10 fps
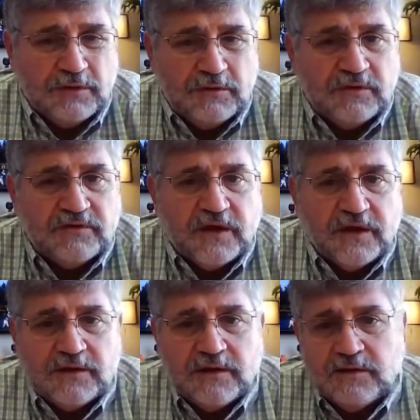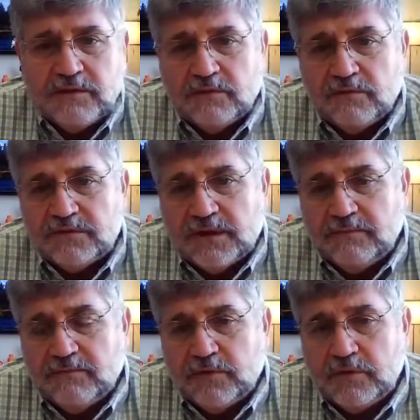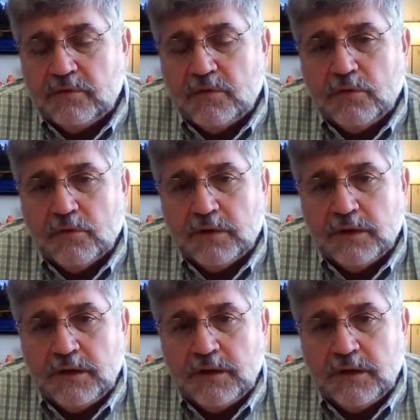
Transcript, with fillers: you decided that, you know, it was time for a new cord,